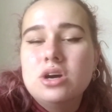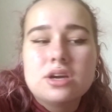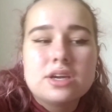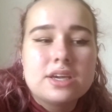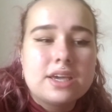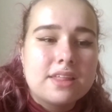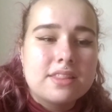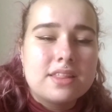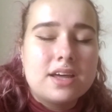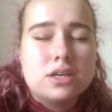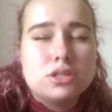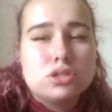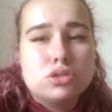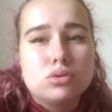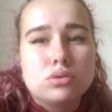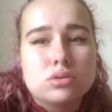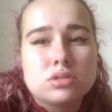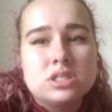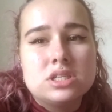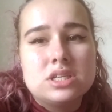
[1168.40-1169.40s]
get that
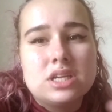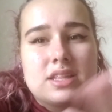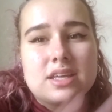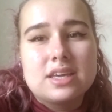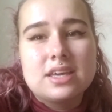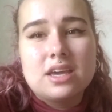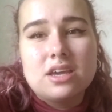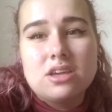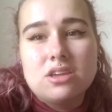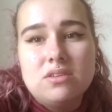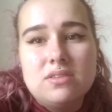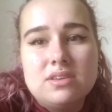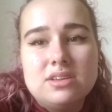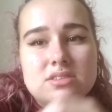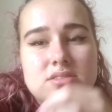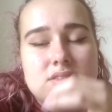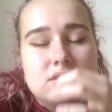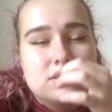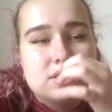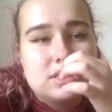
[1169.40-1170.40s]
sorted and then get uni
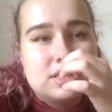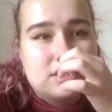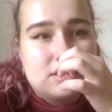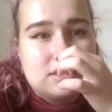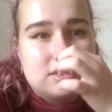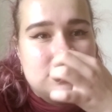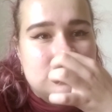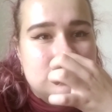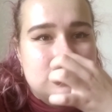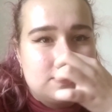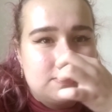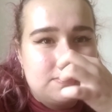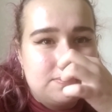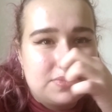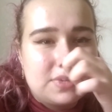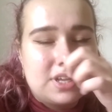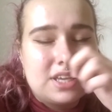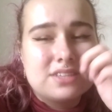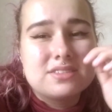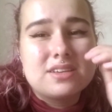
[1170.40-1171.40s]
sorted because
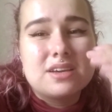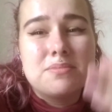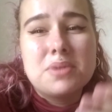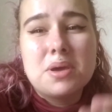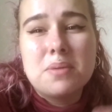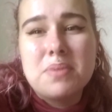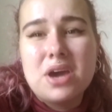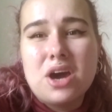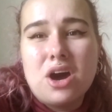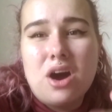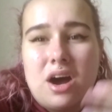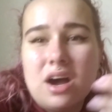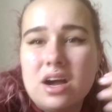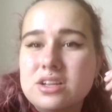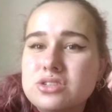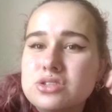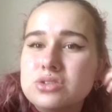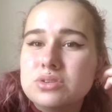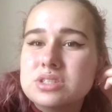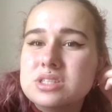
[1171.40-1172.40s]
it's going to be a bit
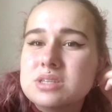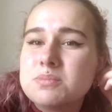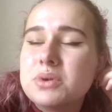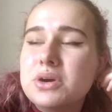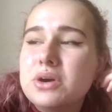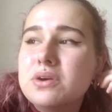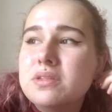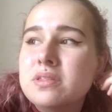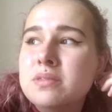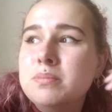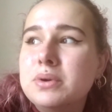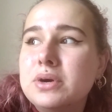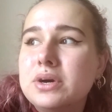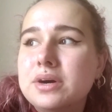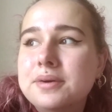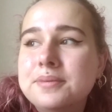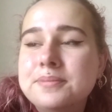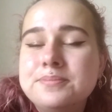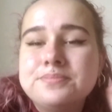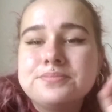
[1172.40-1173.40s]
hard sorting both,
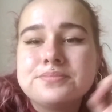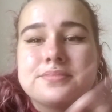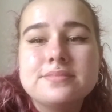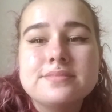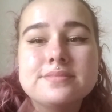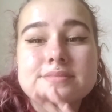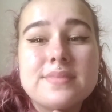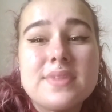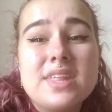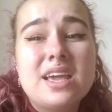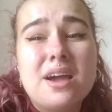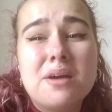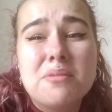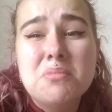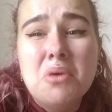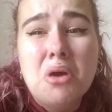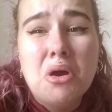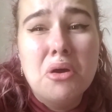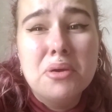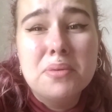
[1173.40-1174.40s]
but I'm
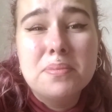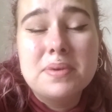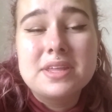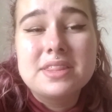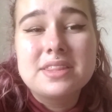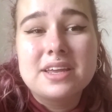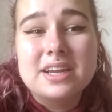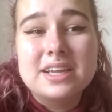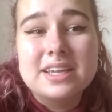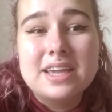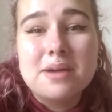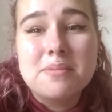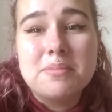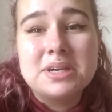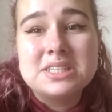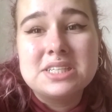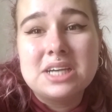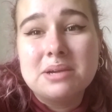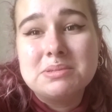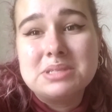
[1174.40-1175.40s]
hoping that I get my
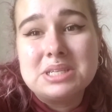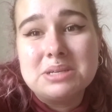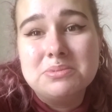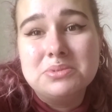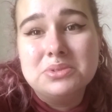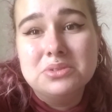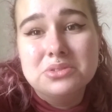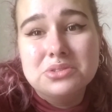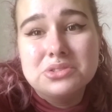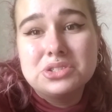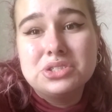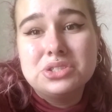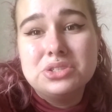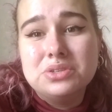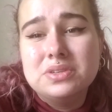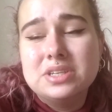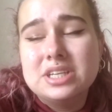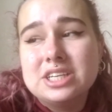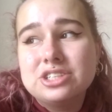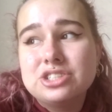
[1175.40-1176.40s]
timetable
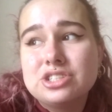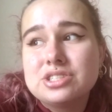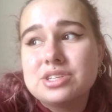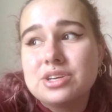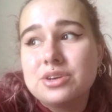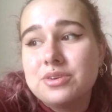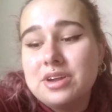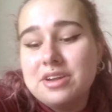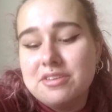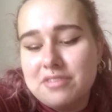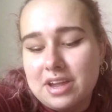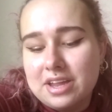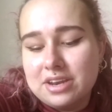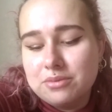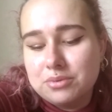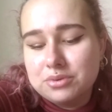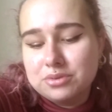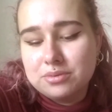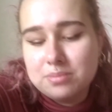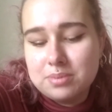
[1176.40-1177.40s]
soonish, so if
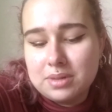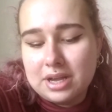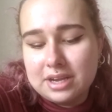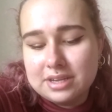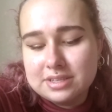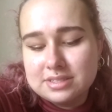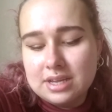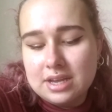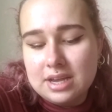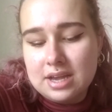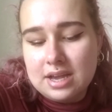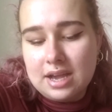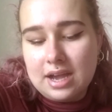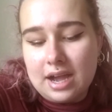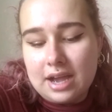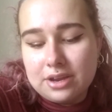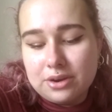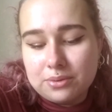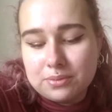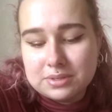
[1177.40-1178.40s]
anyone replies,
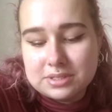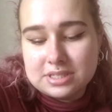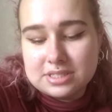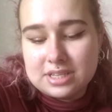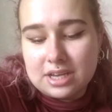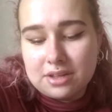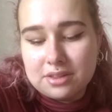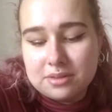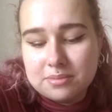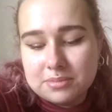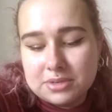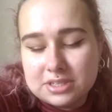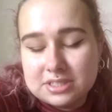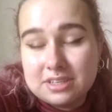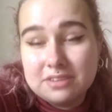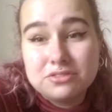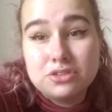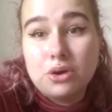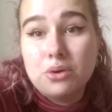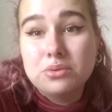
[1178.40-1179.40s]
I know what to tell them, because
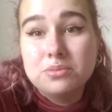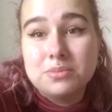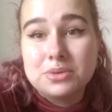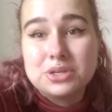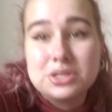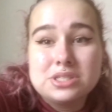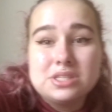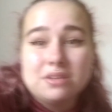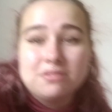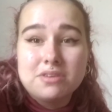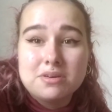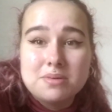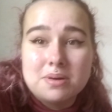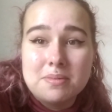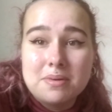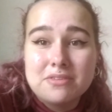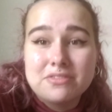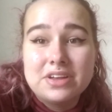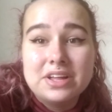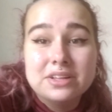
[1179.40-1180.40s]
I've told most of them I'm
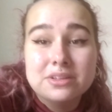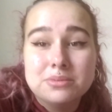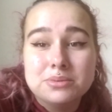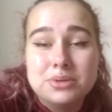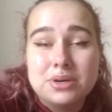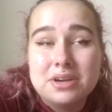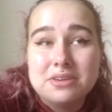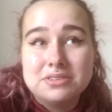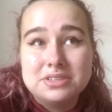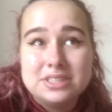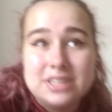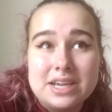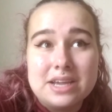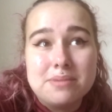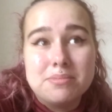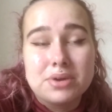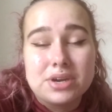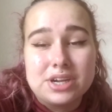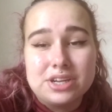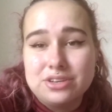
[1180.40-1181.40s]
available every day,
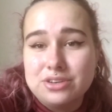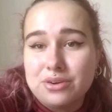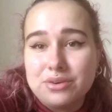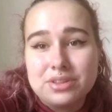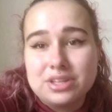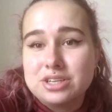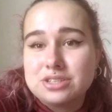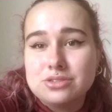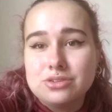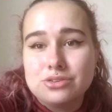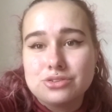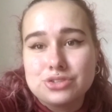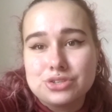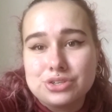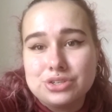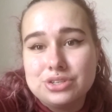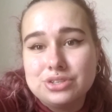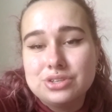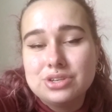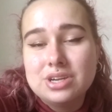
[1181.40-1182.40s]
but I know that's not
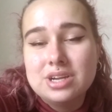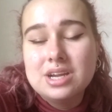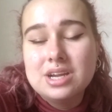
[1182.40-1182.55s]
true.